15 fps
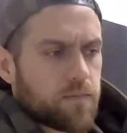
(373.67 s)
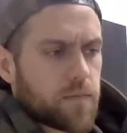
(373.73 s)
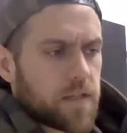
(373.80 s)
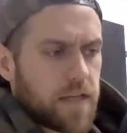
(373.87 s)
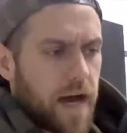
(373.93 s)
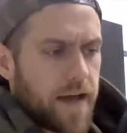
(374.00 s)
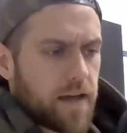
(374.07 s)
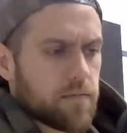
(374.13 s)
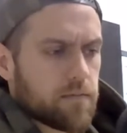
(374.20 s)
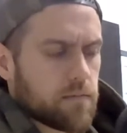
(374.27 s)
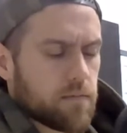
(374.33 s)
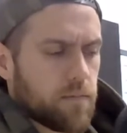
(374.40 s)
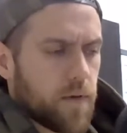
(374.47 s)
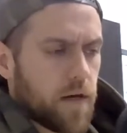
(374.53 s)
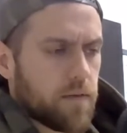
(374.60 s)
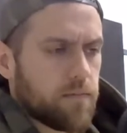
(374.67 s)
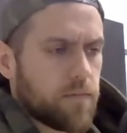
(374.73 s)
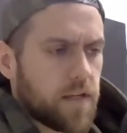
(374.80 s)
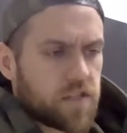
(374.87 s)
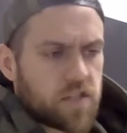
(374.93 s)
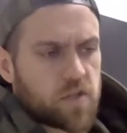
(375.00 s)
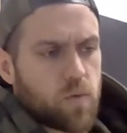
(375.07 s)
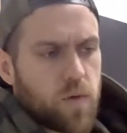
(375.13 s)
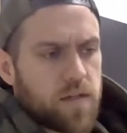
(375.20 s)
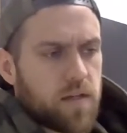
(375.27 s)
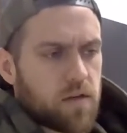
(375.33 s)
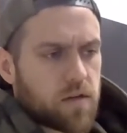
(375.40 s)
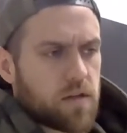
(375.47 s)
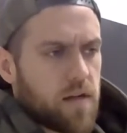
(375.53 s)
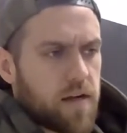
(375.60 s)
diet, but it's just what we
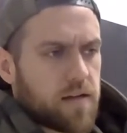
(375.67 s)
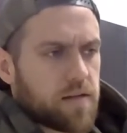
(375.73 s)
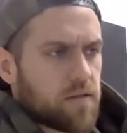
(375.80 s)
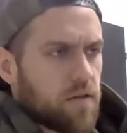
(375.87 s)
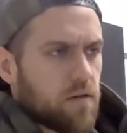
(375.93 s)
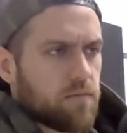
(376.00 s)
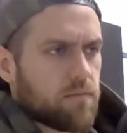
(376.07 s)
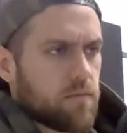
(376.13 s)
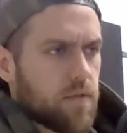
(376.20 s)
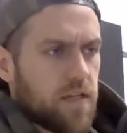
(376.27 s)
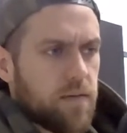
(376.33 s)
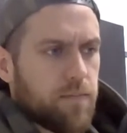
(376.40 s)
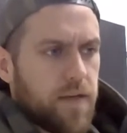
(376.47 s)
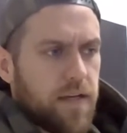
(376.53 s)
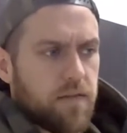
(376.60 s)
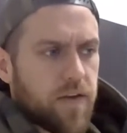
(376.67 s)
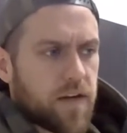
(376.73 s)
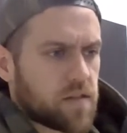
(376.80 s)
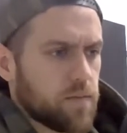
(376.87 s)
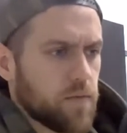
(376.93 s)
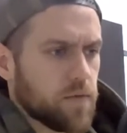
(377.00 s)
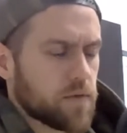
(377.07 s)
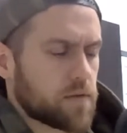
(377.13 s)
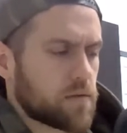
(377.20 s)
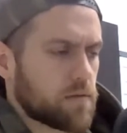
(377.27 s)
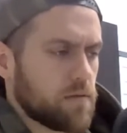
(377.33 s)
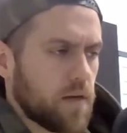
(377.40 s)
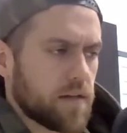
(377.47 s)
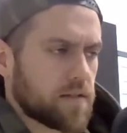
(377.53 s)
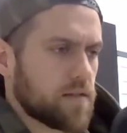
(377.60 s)
tell our clients, eat meat and vegetables,
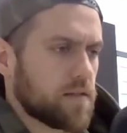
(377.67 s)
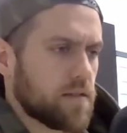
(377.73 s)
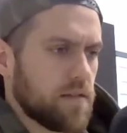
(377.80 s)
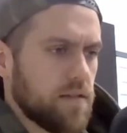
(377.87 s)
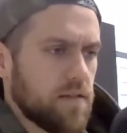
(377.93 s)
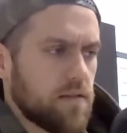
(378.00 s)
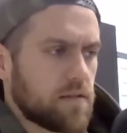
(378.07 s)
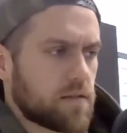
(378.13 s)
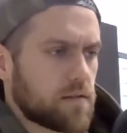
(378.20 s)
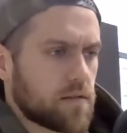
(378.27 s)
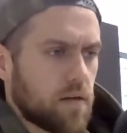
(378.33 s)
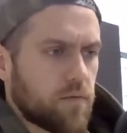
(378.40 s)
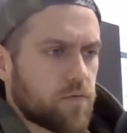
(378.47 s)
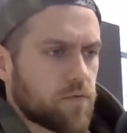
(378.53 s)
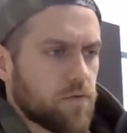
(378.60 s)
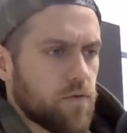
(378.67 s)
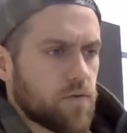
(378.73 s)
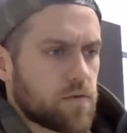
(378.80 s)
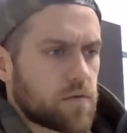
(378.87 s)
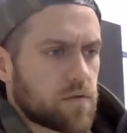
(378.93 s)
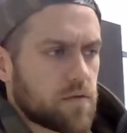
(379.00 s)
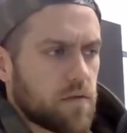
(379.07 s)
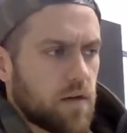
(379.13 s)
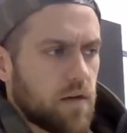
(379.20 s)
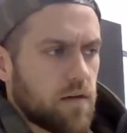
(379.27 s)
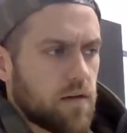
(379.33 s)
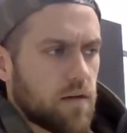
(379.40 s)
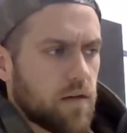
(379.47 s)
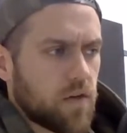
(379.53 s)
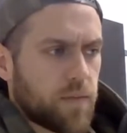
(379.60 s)
nuts and seeds, some fruits,
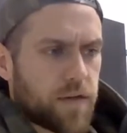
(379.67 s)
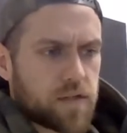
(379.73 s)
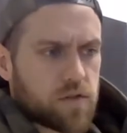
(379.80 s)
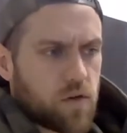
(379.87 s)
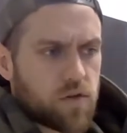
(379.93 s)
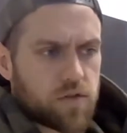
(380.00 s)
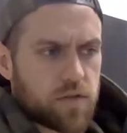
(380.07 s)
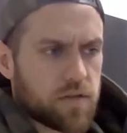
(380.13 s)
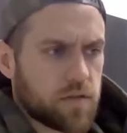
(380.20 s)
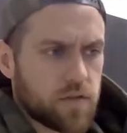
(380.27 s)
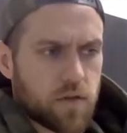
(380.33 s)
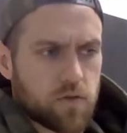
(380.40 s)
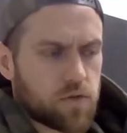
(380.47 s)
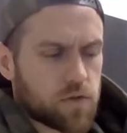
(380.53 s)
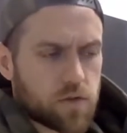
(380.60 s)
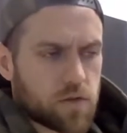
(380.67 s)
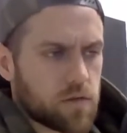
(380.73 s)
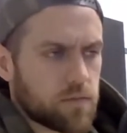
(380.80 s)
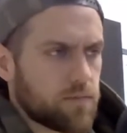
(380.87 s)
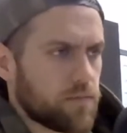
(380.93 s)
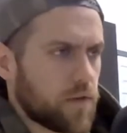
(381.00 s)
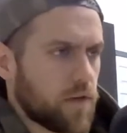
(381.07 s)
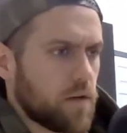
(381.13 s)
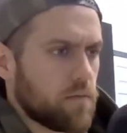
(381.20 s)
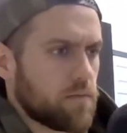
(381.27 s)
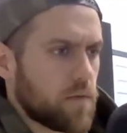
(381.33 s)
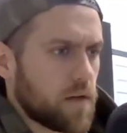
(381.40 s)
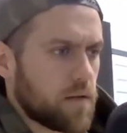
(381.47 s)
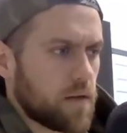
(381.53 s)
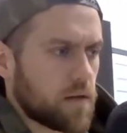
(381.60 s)
a little bit of starches and no sugar,
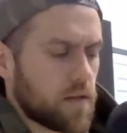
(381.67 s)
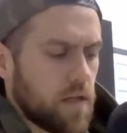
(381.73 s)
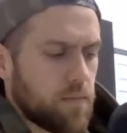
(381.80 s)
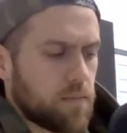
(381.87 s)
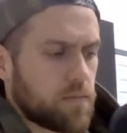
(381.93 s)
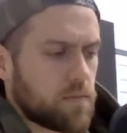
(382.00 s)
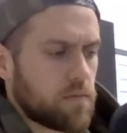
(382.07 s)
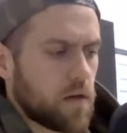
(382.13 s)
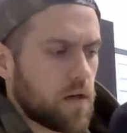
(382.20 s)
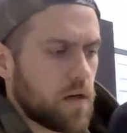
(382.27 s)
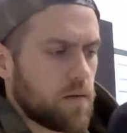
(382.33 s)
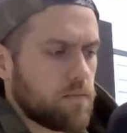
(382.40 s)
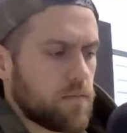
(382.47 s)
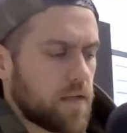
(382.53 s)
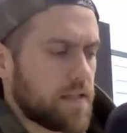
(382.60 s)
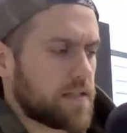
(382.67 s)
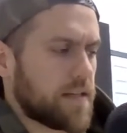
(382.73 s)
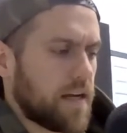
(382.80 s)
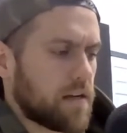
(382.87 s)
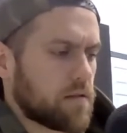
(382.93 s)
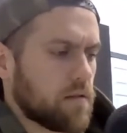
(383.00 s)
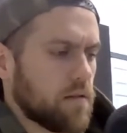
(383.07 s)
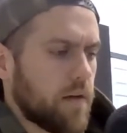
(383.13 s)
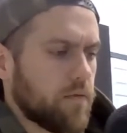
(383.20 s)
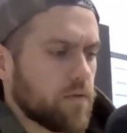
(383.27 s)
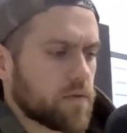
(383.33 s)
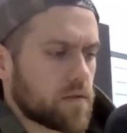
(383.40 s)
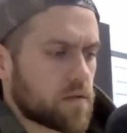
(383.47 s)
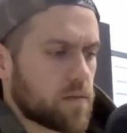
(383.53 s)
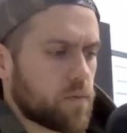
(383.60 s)
and then keep intake to
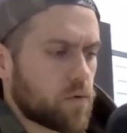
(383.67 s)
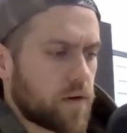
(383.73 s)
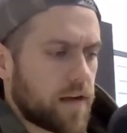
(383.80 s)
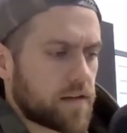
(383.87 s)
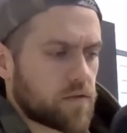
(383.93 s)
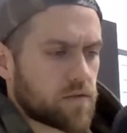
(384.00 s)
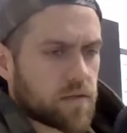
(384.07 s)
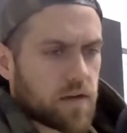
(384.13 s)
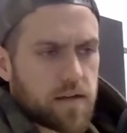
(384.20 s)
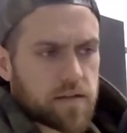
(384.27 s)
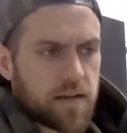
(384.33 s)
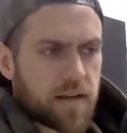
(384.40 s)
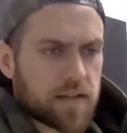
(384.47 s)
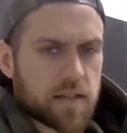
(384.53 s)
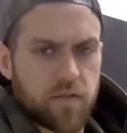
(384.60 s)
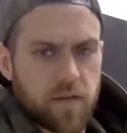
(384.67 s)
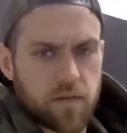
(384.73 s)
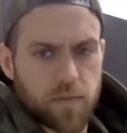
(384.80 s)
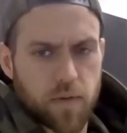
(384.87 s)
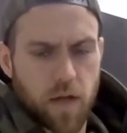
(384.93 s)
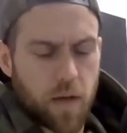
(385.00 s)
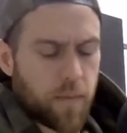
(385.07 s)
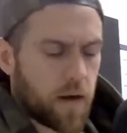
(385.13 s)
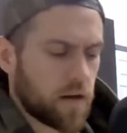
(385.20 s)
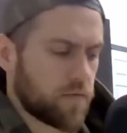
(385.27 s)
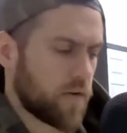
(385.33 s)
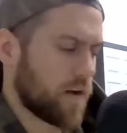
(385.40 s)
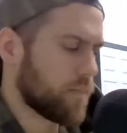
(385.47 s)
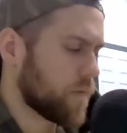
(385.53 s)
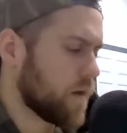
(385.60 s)
levels that support exercise and activity, but not body
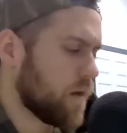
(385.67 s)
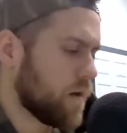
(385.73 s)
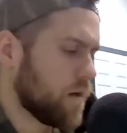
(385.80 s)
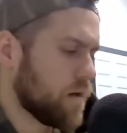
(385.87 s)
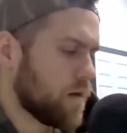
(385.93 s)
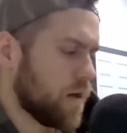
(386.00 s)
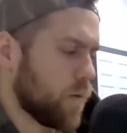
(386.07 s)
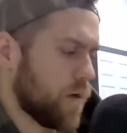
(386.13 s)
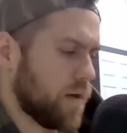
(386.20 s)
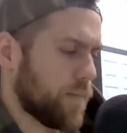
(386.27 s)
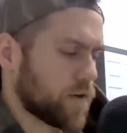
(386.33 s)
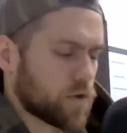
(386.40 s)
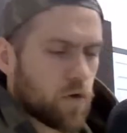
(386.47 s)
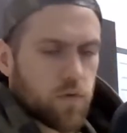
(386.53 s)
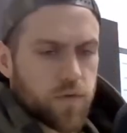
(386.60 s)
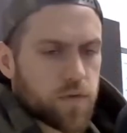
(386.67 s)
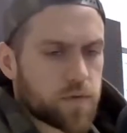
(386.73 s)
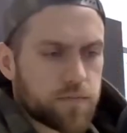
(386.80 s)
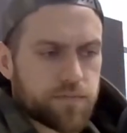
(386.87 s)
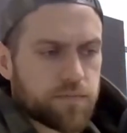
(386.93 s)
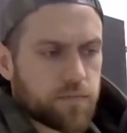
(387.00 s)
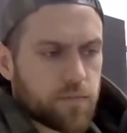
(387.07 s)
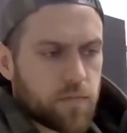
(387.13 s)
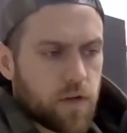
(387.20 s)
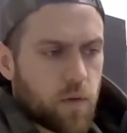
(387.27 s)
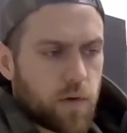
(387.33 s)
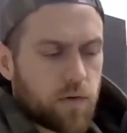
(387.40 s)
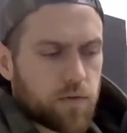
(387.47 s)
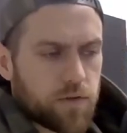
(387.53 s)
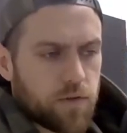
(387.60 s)
fat. And we eat a bunch of whole foods. We
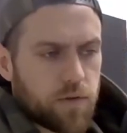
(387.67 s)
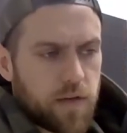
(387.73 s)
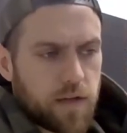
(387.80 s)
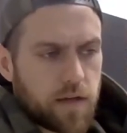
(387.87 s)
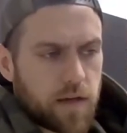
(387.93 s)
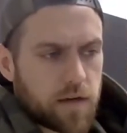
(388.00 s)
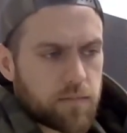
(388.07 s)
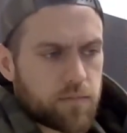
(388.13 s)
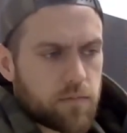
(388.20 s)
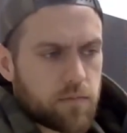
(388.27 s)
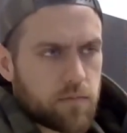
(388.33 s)
don't do any kind of